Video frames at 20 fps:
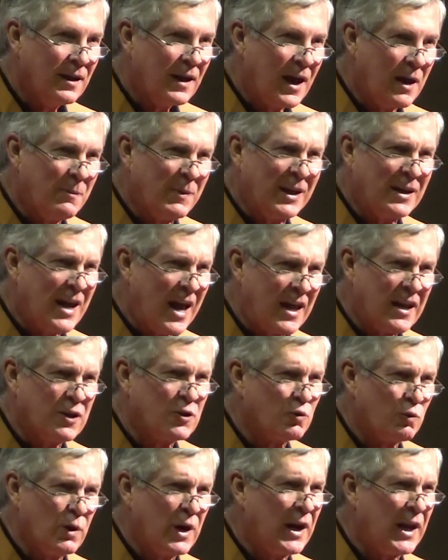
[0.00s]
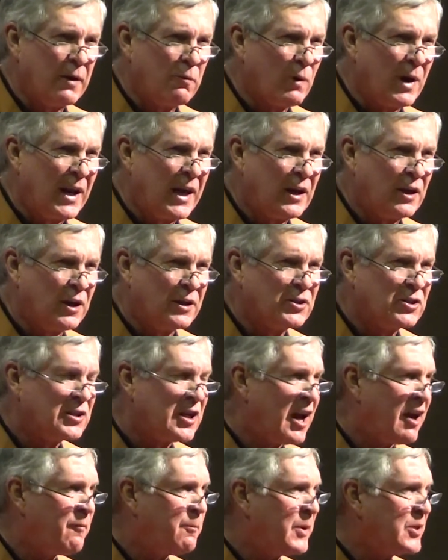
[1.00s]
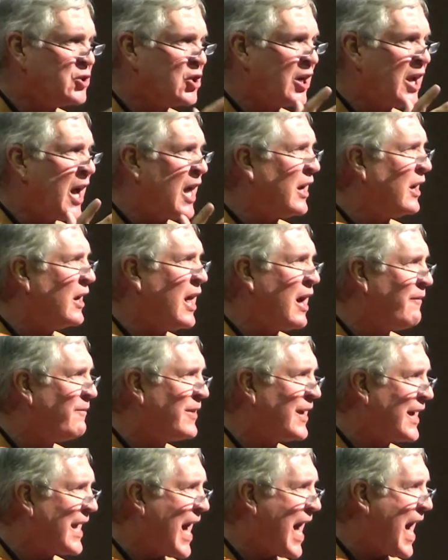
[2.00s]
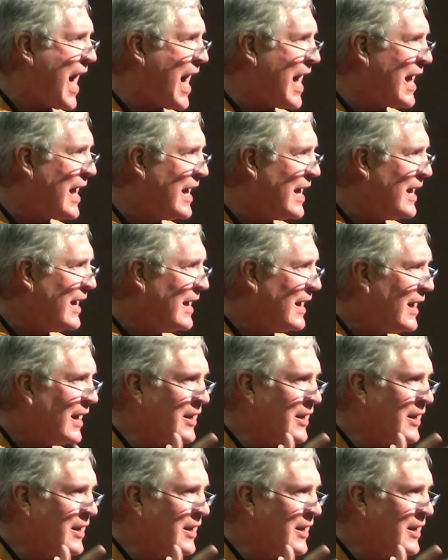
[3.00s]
I mean, that is really, really good stuff, but you got to love the guy,